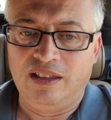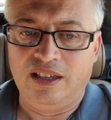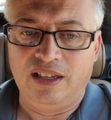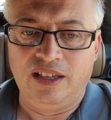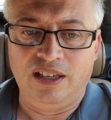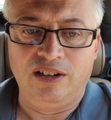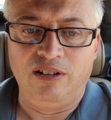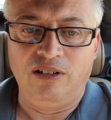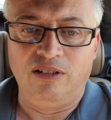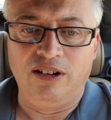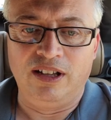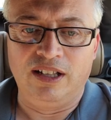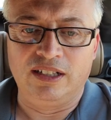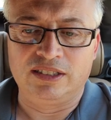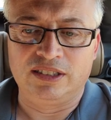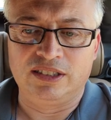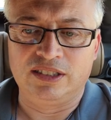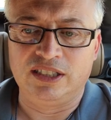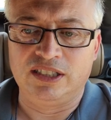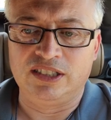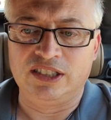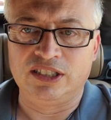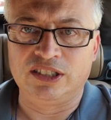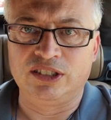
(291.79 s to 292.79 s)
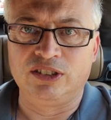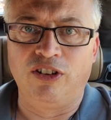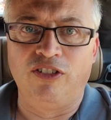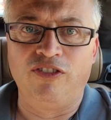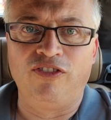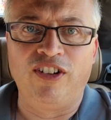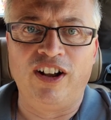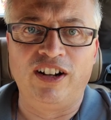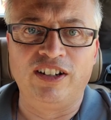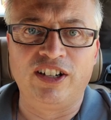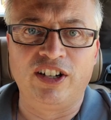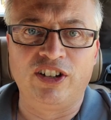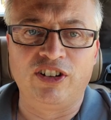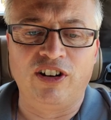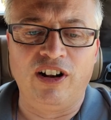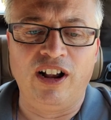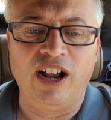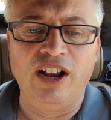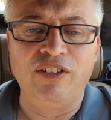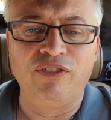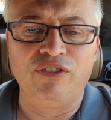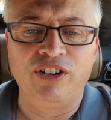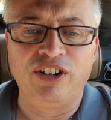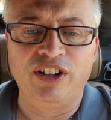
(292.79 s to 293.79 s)
it's just no fun to
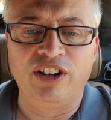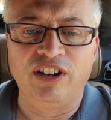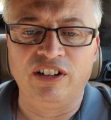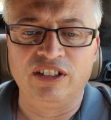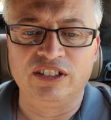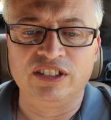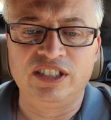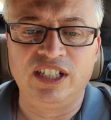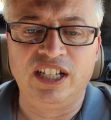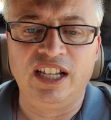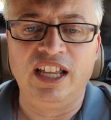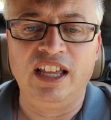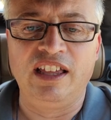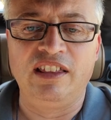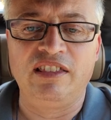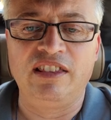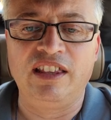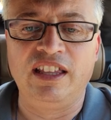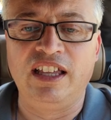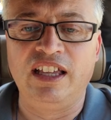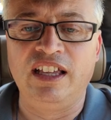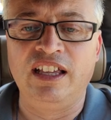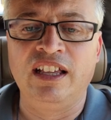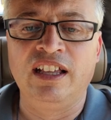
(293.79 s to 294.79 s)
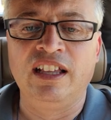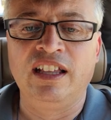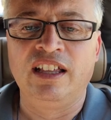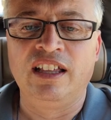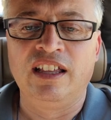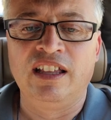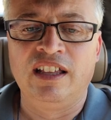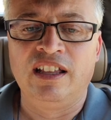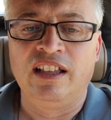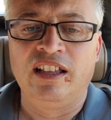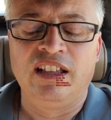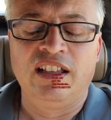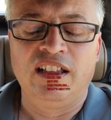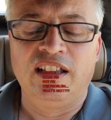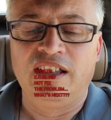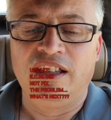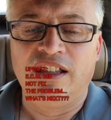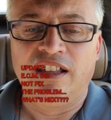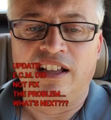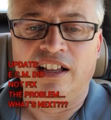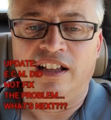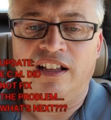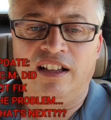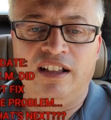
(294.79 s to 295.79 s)
drive when you're seeing
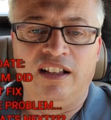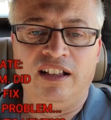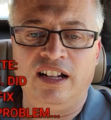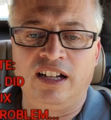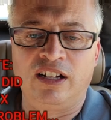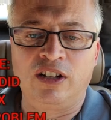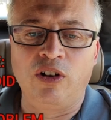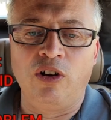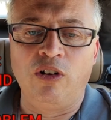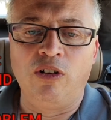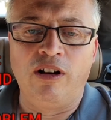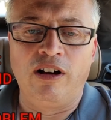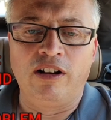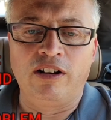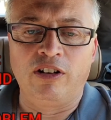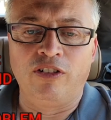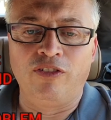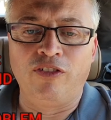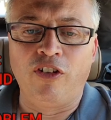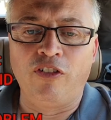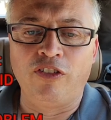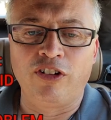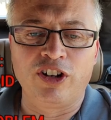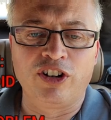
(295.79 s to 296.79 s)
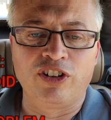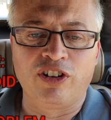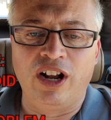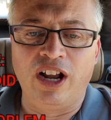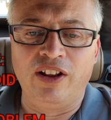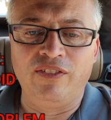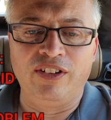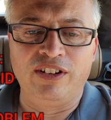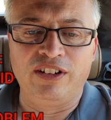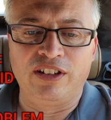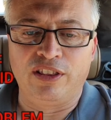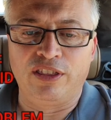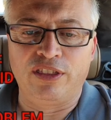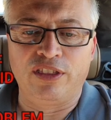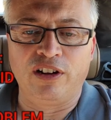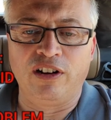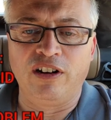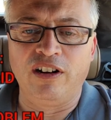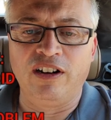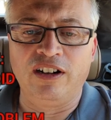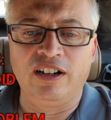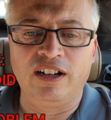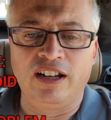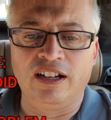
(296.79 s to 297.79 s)
it go out of overdrive into
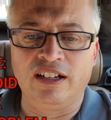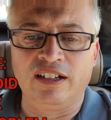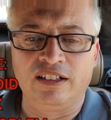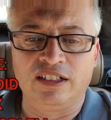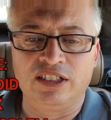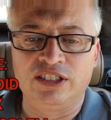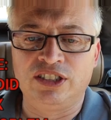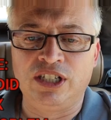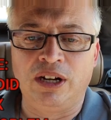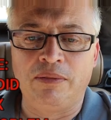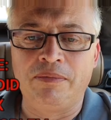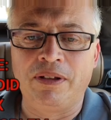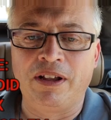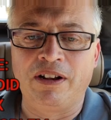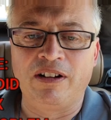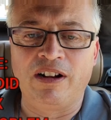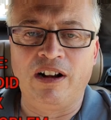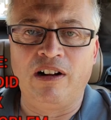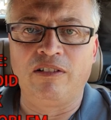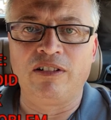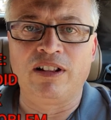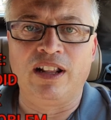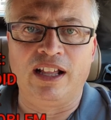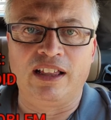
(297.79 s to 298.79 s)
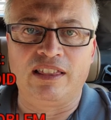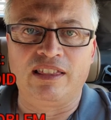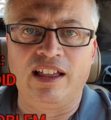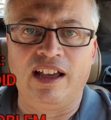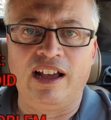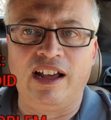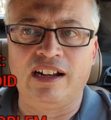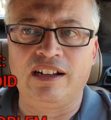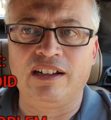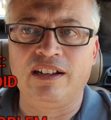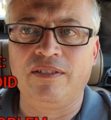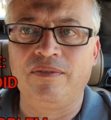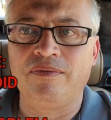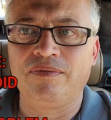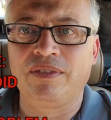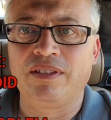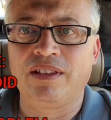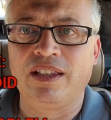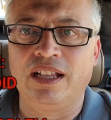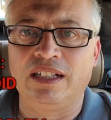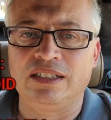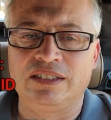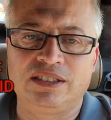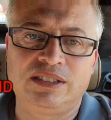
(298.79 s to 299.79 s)
third and jumping around like that.
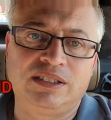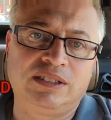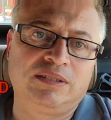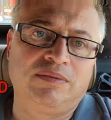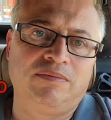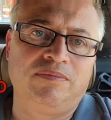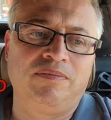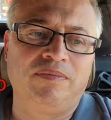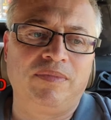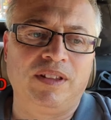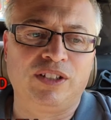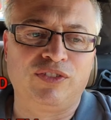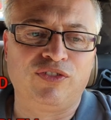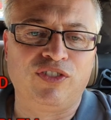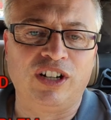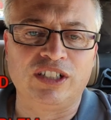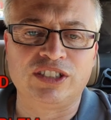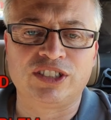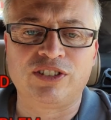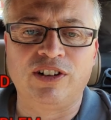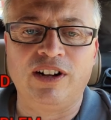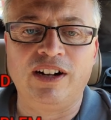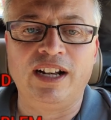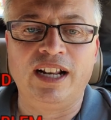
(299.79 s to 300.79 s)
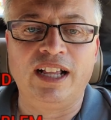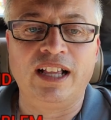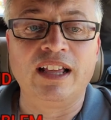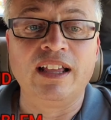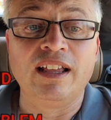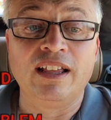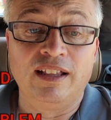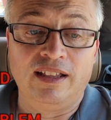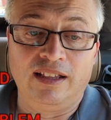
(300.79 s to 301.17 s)
It's frustrating.